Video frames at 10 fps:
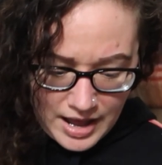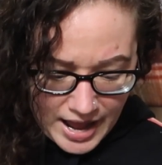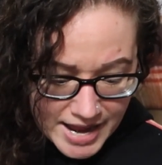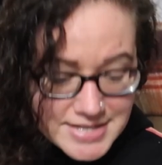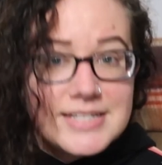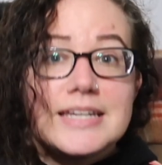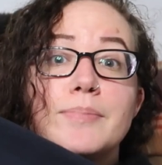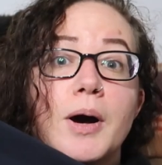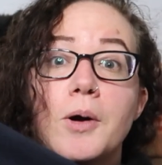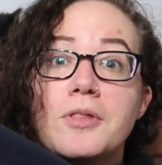I see
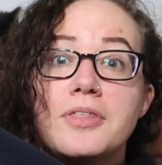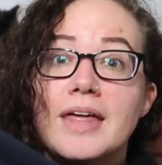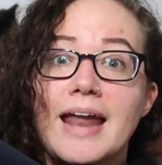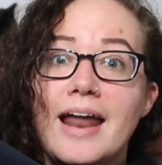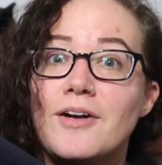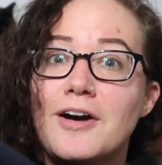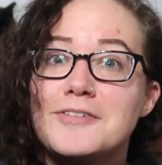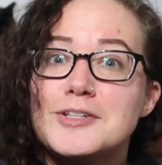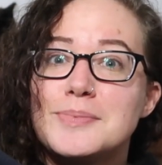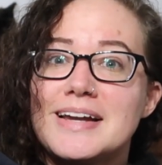both, and I don't know if
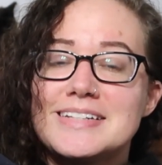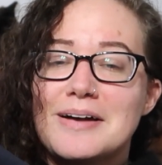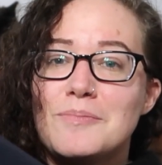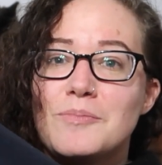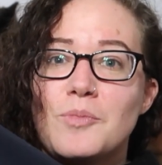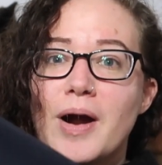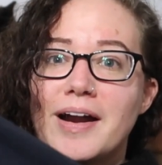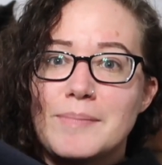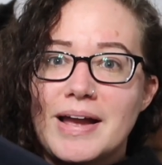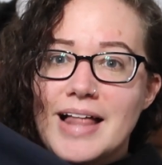it's because I'm
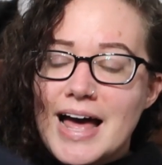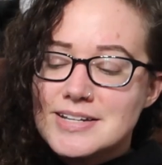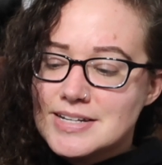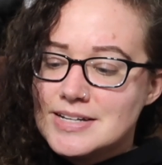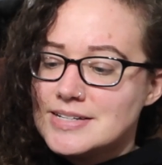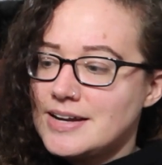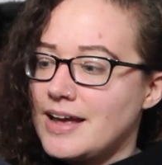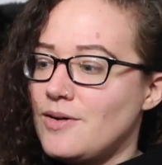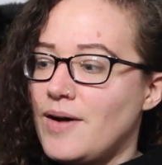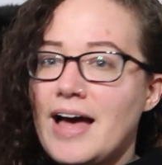wearing my glasses and I
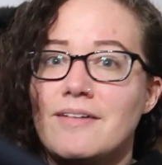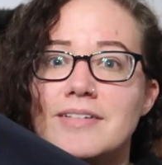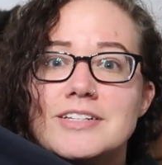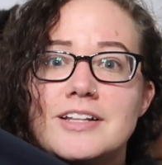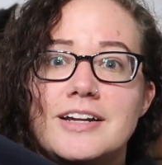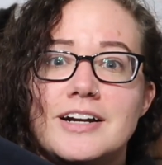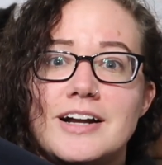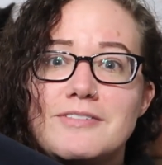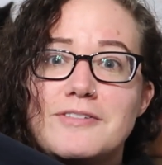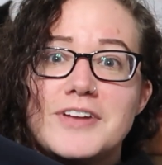don't have as clear
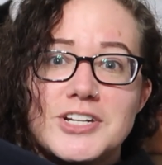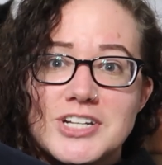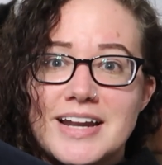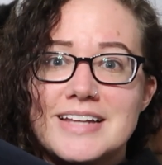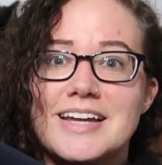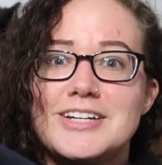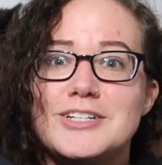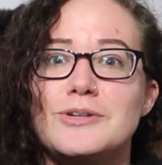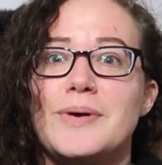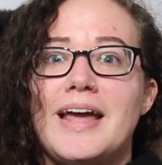of a vision as I
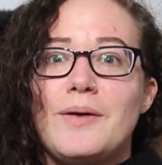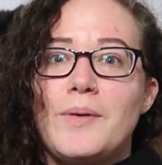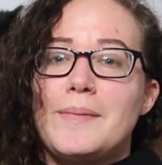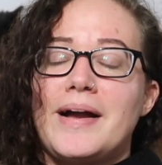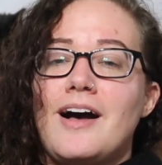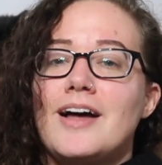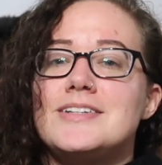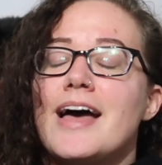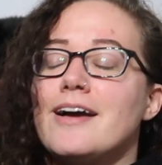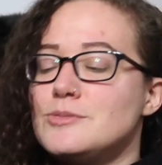do when I wear my
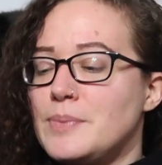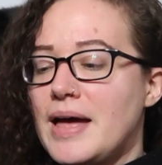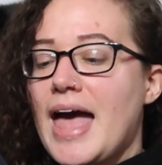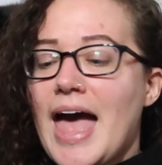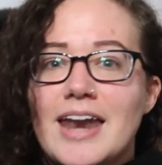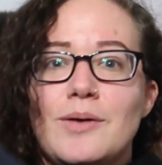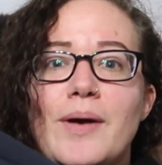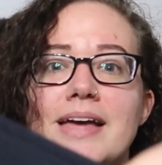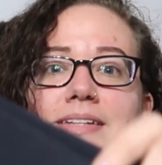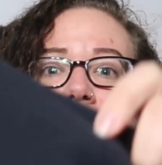contacts, but
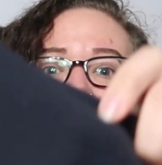anyways,